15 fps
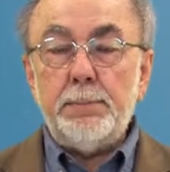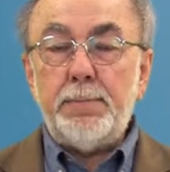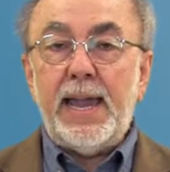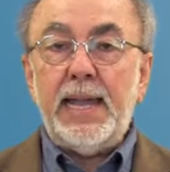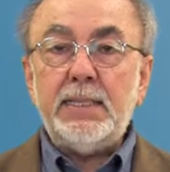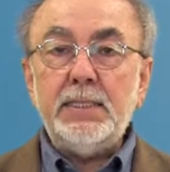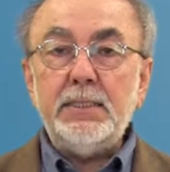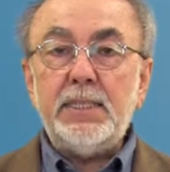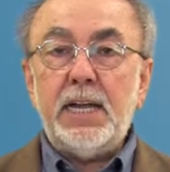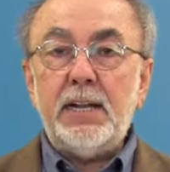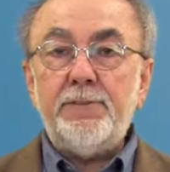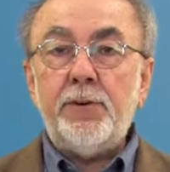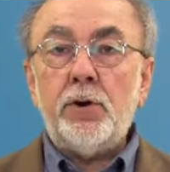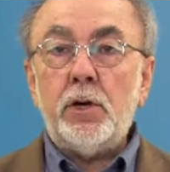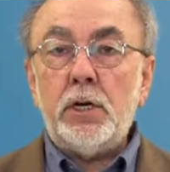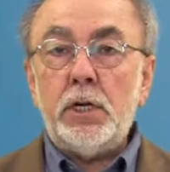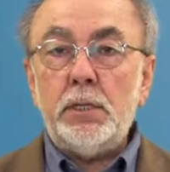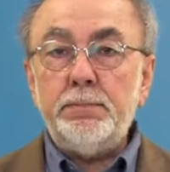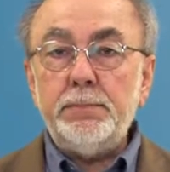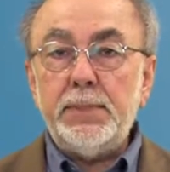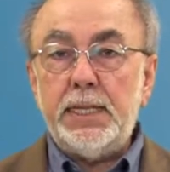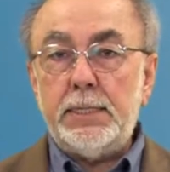Patterns are
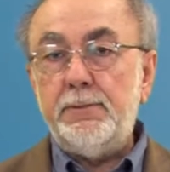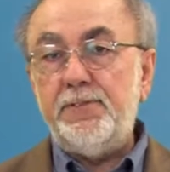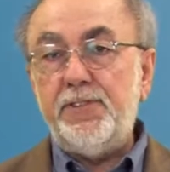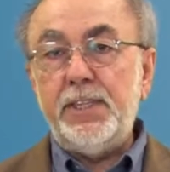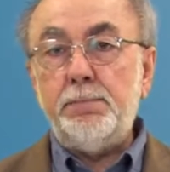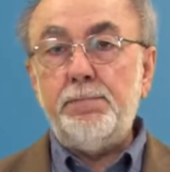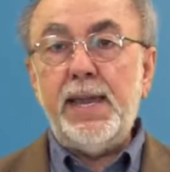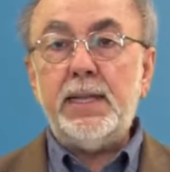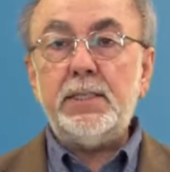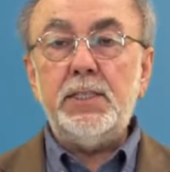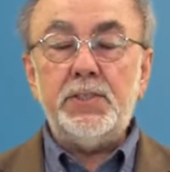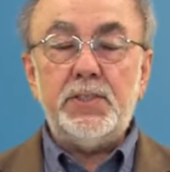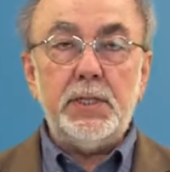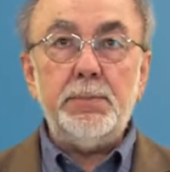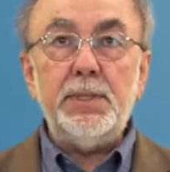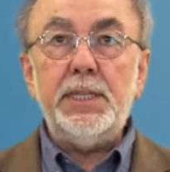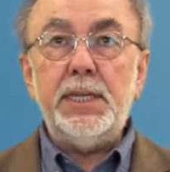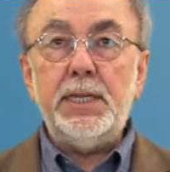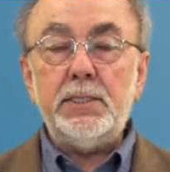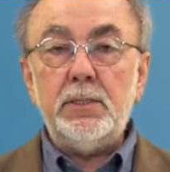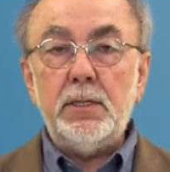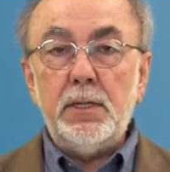formed and feedback
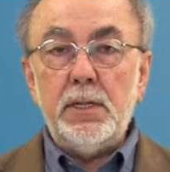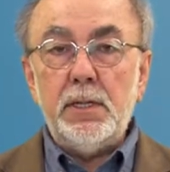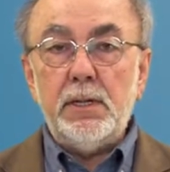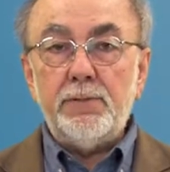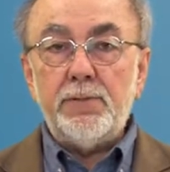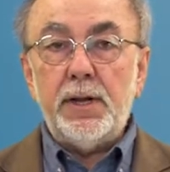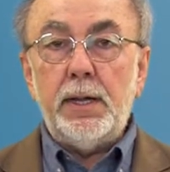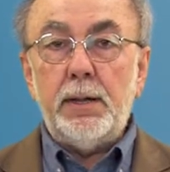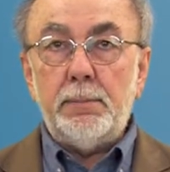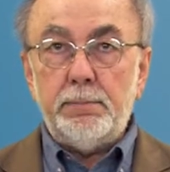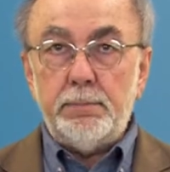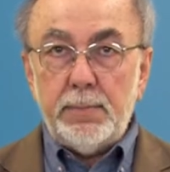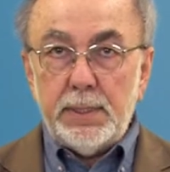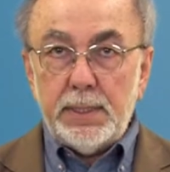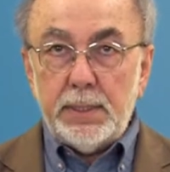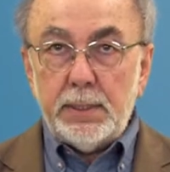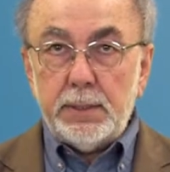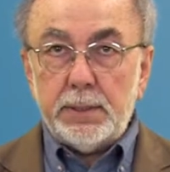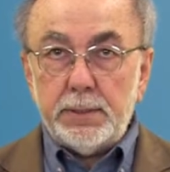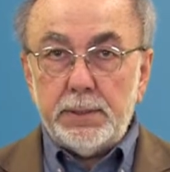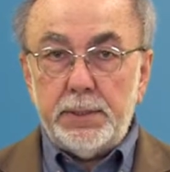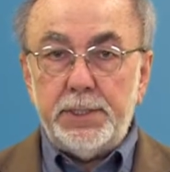disseminate from
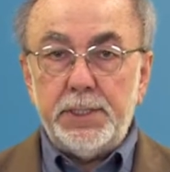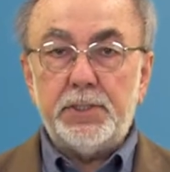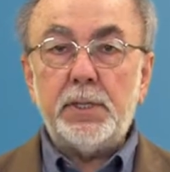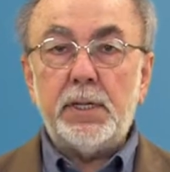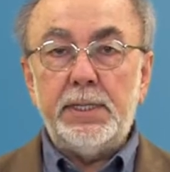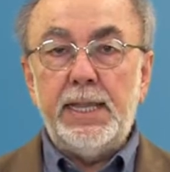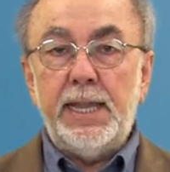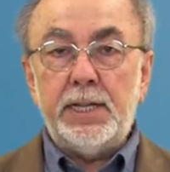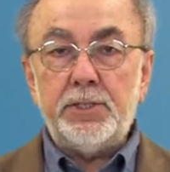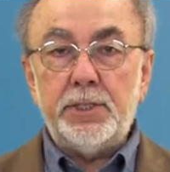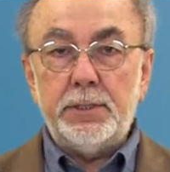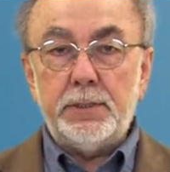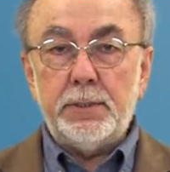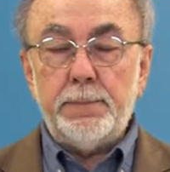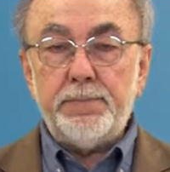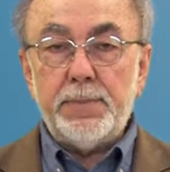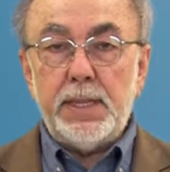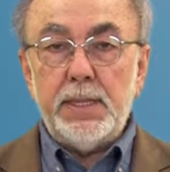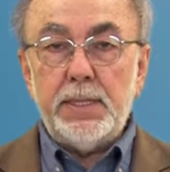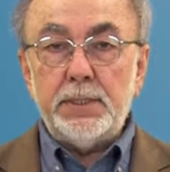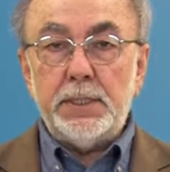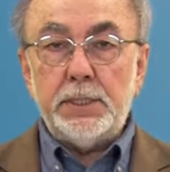these connections.
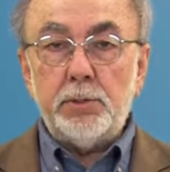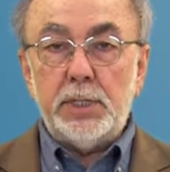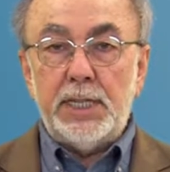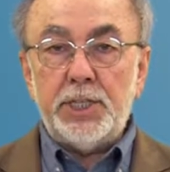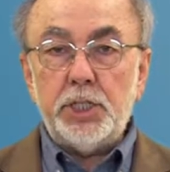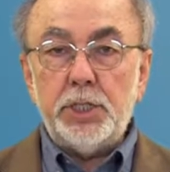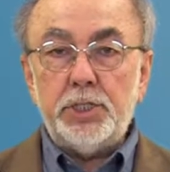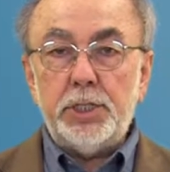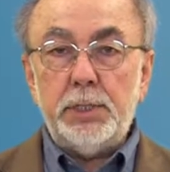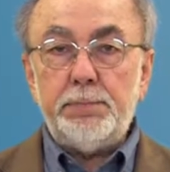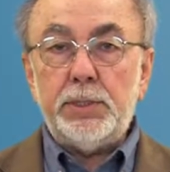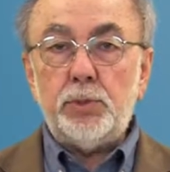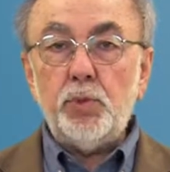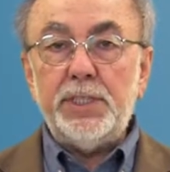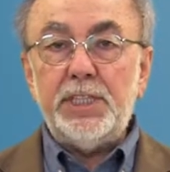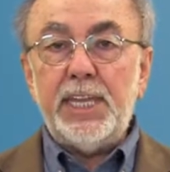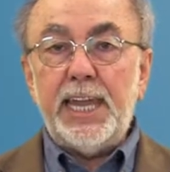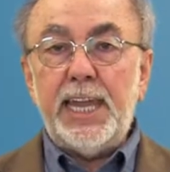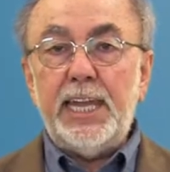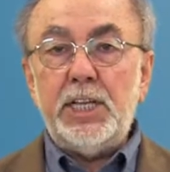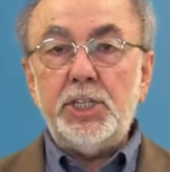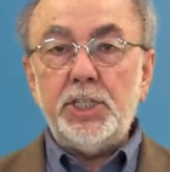The relationship between
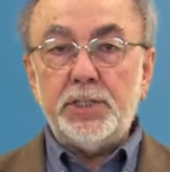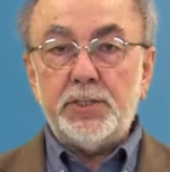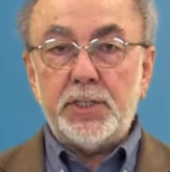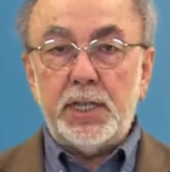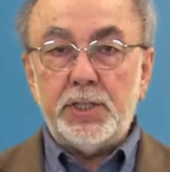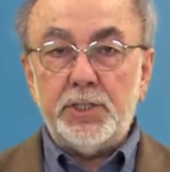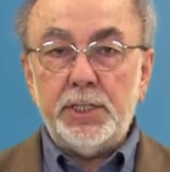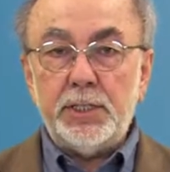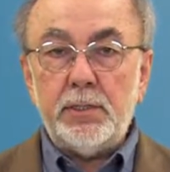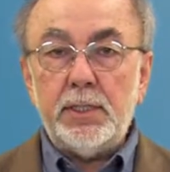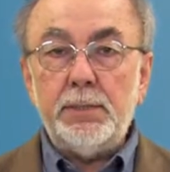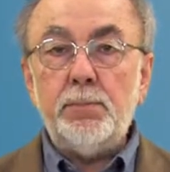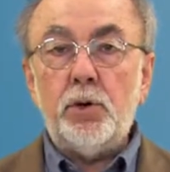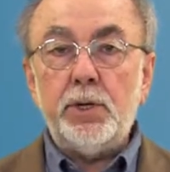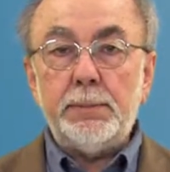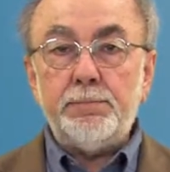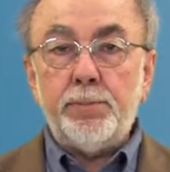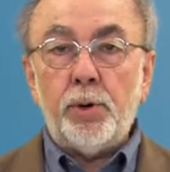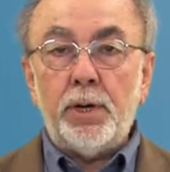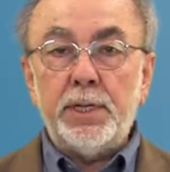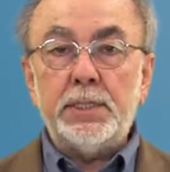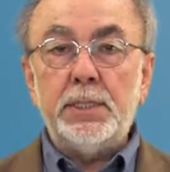the agents are generally more
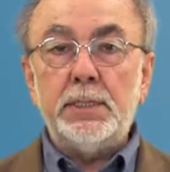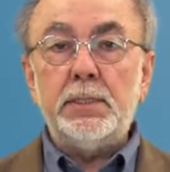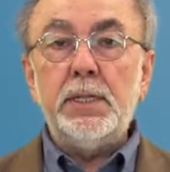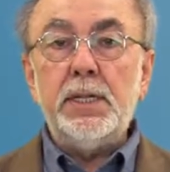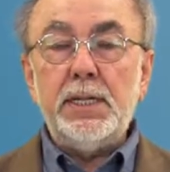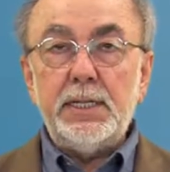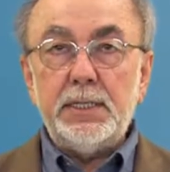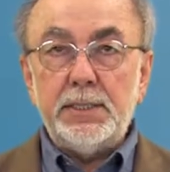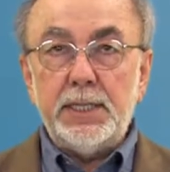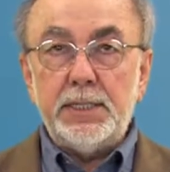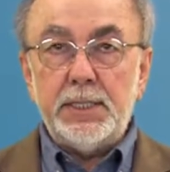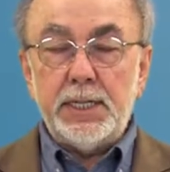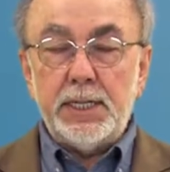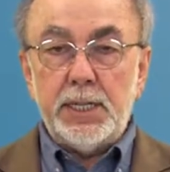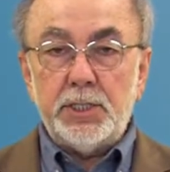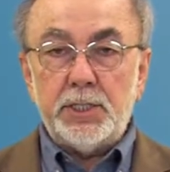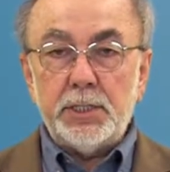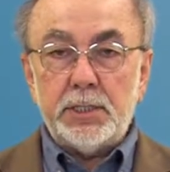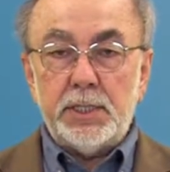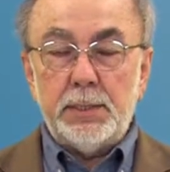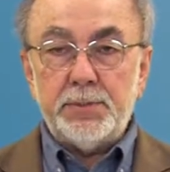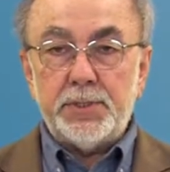important than the
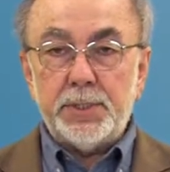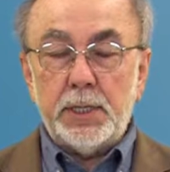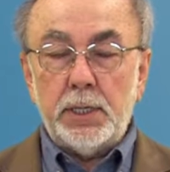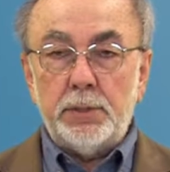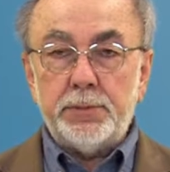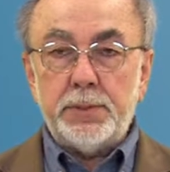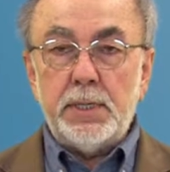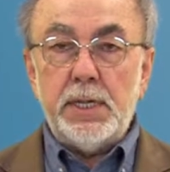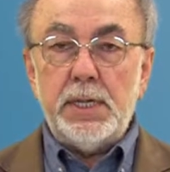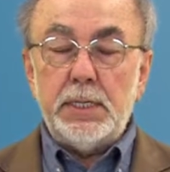agent themselves.